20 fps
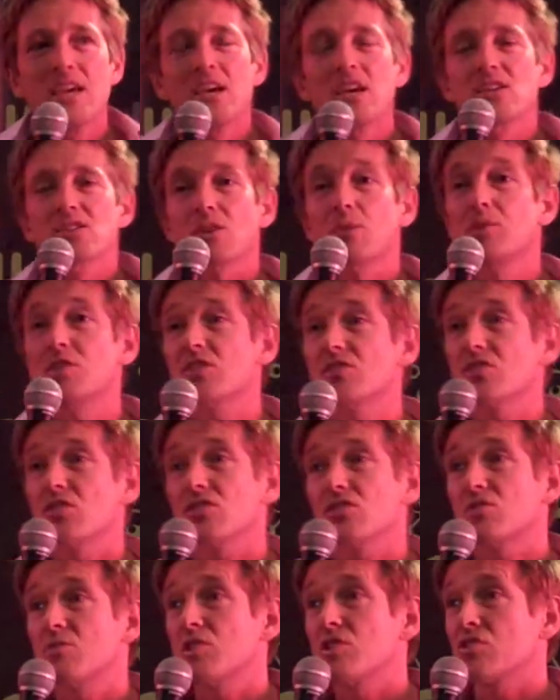So we just
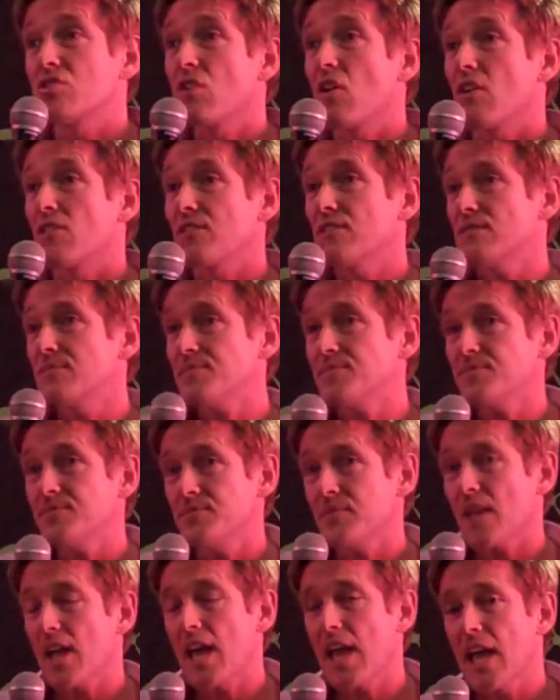got switched off,
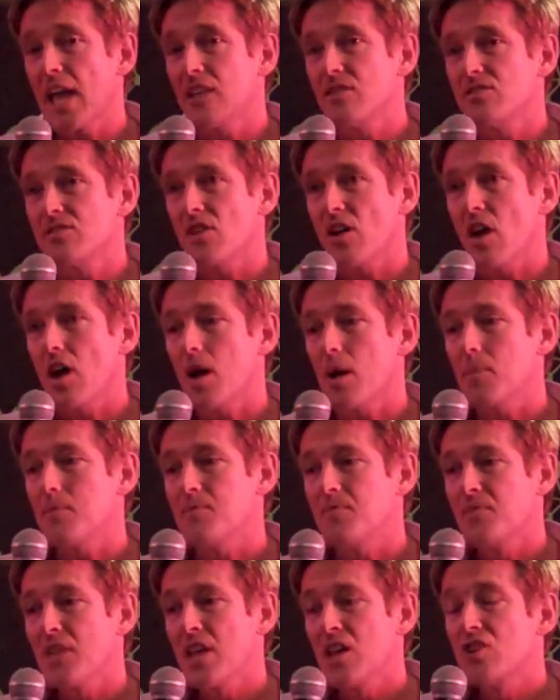and um,
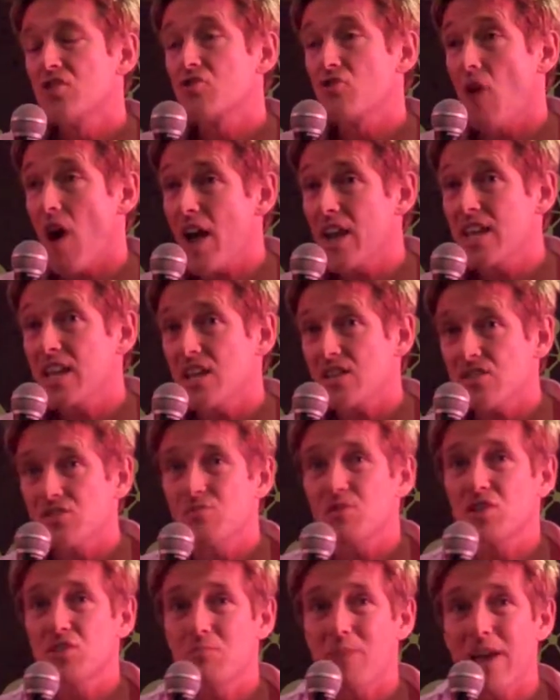trying to get
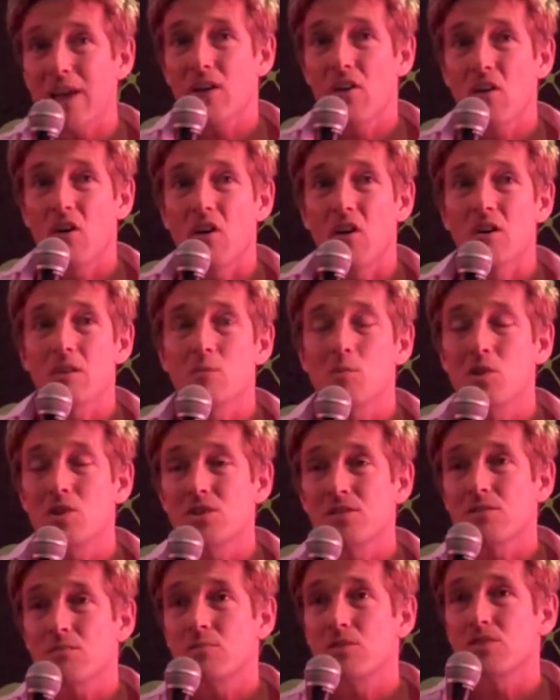switched back on
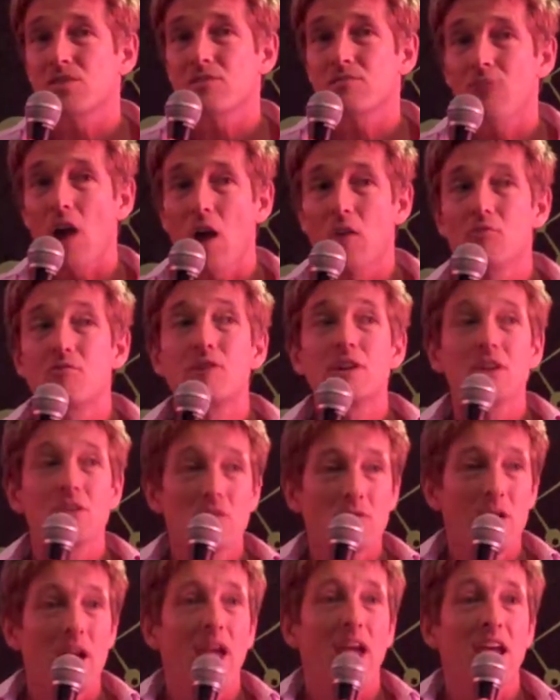was, was a real
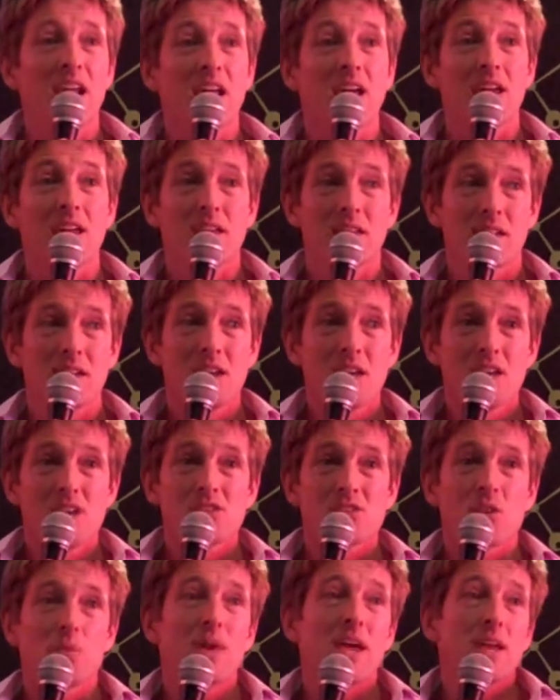headache.
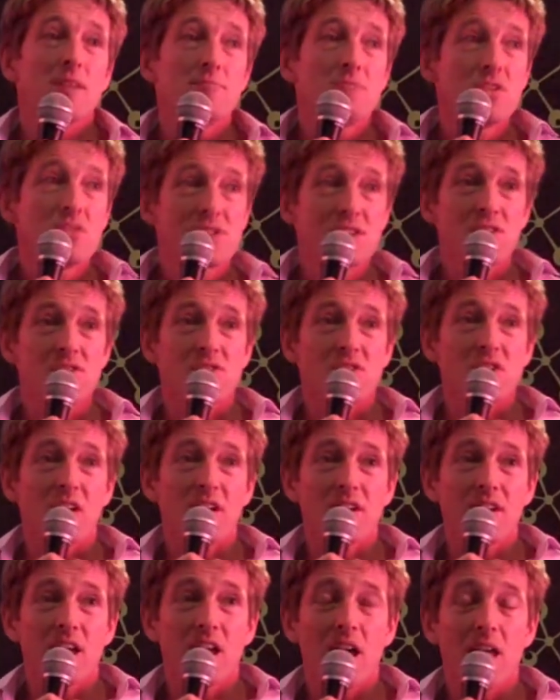So we had a music
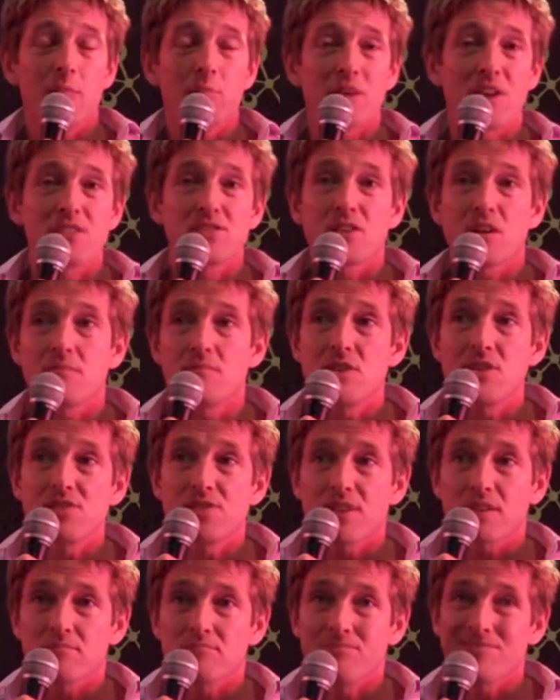site now that plays no
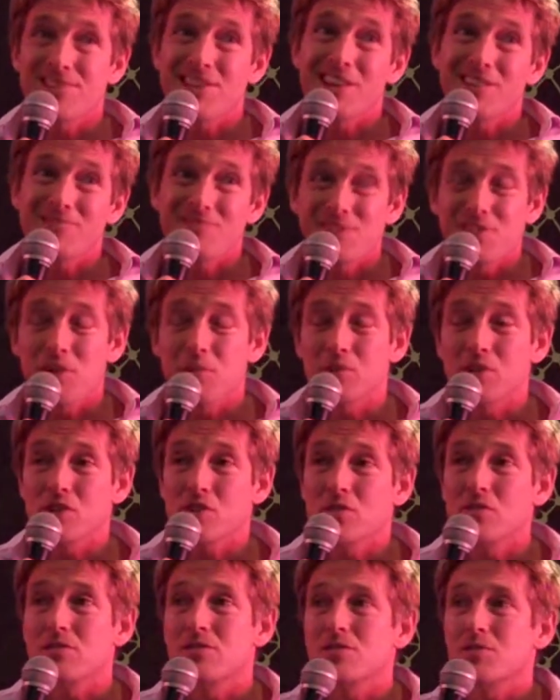music, so it's not
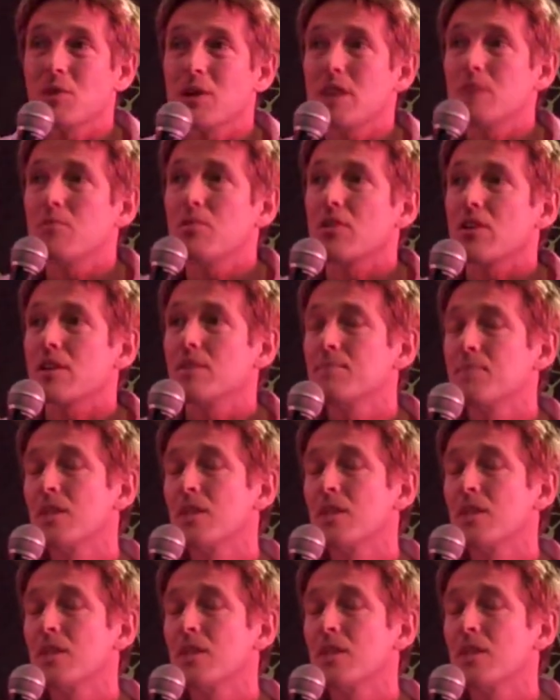much good to anybody.